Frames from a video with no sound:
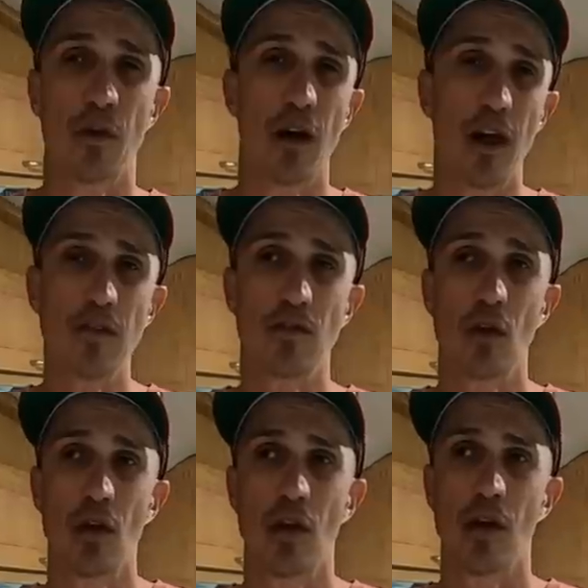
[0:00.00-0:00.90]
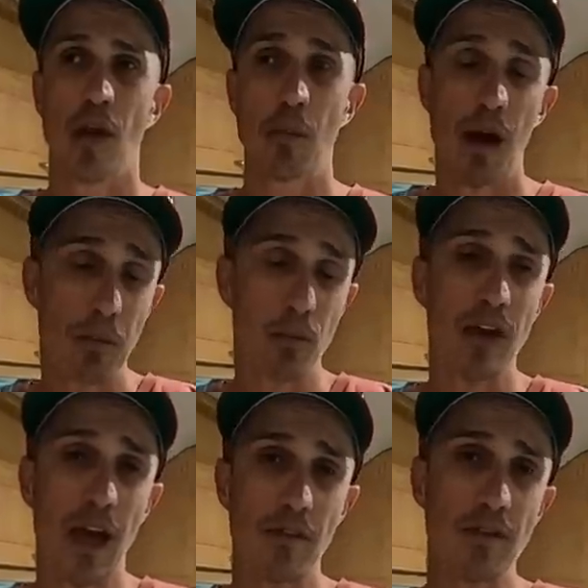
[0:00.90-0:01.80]
for us, I'm happy
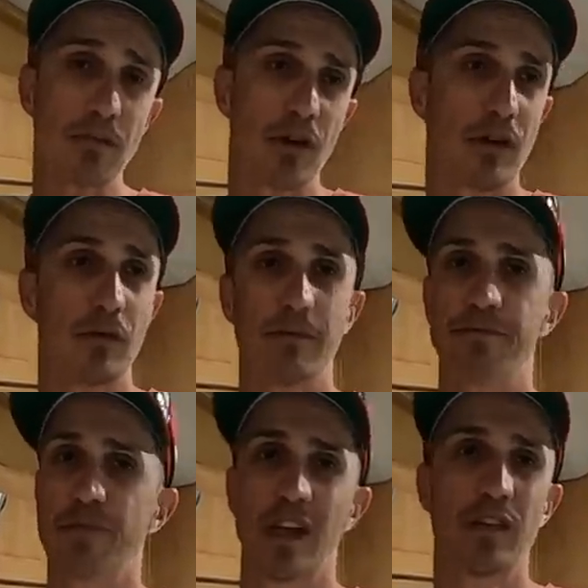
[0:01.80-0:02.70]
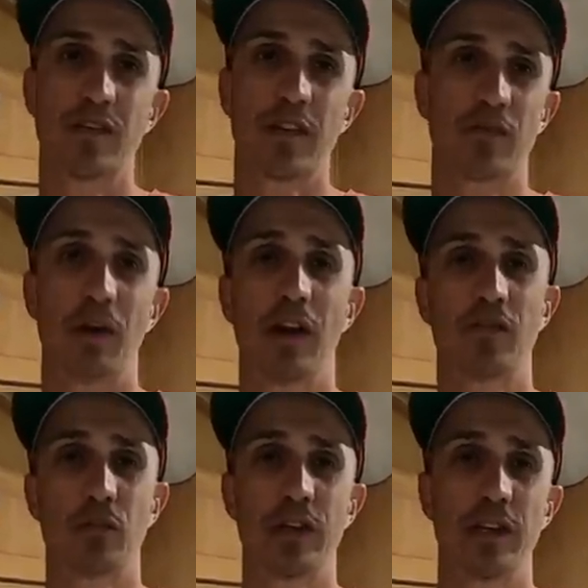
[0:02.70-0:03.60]
we have it, but in six
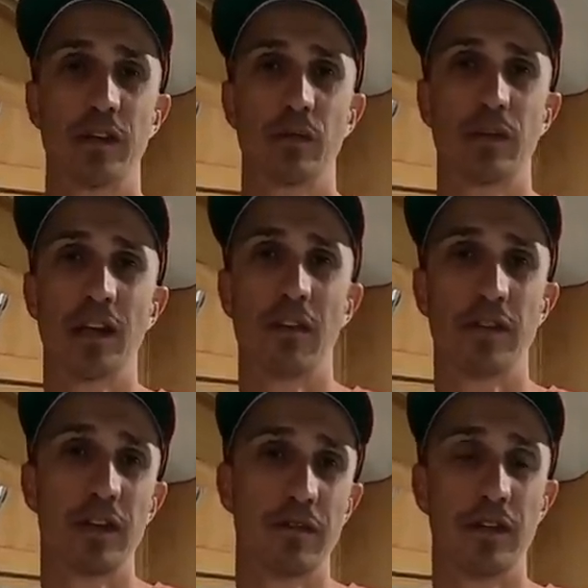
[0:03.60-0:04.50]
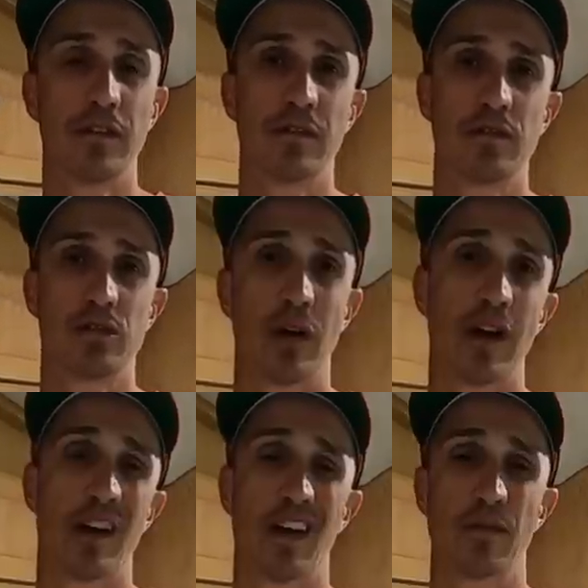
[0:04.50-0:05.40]
months, we, we never even
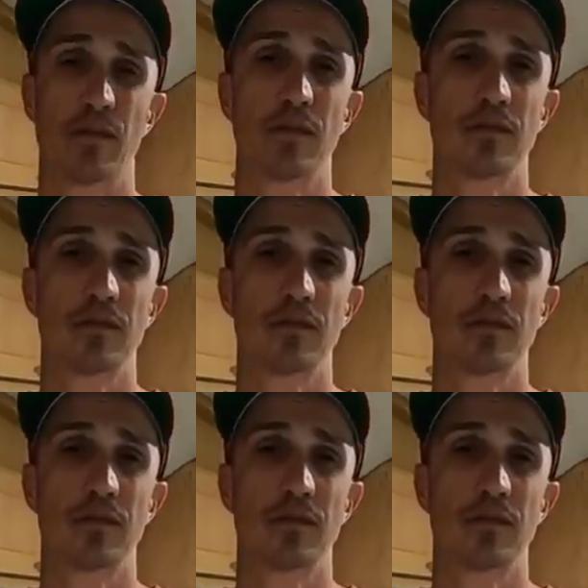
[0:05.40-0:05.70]
tried it out.